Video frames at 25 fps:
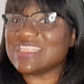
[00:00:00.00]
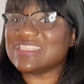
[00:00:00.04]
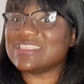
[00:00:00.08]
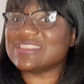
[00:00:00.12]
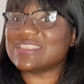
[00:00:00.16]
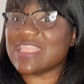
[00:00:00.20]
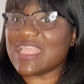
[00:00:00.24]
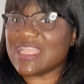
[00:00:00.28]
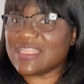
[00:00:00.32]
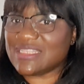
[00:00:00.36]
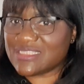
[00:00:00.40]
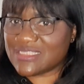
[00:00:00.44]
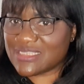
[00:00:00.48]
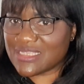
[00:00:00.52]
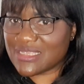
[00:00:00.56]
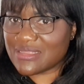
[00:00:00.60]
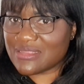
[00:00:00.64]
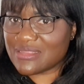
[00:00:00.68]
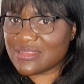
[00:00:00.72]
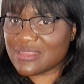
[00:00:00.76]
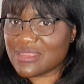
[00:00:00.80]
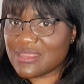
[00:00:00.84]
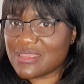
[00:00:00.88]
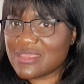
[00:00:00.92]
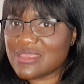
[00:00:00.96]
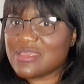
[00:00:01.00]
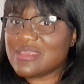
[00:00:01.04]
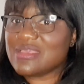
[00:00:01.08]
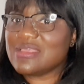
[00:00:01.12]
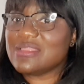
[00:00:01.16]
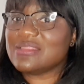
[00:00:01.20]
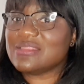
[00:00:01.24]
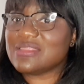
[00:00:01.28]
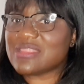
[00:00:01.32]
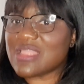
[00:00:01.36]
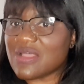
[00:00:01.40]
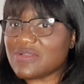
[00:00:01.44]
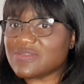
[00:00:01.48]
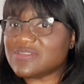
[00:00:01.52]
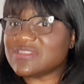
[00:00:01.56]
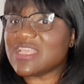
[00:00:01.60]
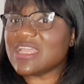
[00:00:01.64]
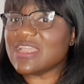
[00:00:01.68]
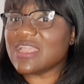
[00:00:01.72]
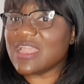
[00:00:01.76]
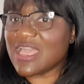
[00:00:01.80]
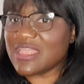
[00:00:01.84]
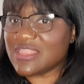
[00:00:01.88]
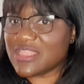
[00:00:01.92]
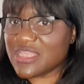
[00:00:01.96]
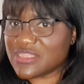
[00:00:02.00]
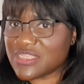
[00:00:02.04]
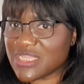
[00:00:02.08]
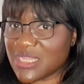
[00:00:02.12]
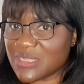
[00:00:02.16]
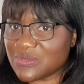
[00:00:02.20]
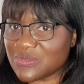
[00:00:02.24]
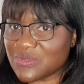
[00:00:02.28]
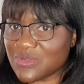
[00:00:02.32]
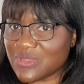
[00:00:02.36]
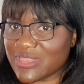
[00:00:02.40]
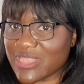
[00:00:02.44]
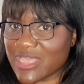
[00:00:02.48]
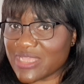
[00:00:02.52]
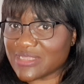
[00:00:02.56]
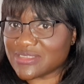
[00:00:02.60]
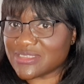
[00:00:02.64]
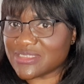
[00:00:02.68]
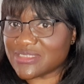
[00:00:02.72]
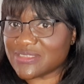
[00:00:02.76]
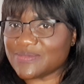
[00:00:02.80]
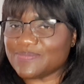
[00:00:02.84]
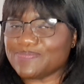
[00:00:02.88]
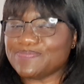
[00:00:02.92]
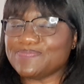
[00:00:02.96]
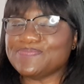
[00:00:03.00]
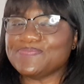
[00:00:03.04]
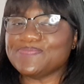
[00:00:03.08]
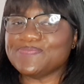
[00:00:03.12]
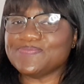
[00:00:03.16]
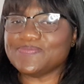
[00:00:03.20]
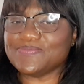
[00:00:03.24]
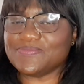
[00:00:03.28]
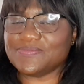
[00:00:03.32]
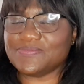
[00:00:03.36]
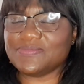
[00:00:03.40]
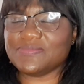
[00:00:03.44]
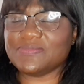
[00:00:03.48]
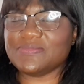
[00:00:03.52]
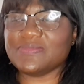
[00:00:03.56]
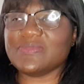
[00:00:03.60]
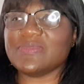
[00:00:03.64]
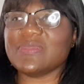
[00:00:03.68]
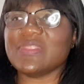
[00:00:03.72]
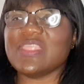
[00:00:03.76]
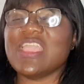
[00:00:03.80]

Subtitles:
is $13,000 Canadian. Mm-hmm.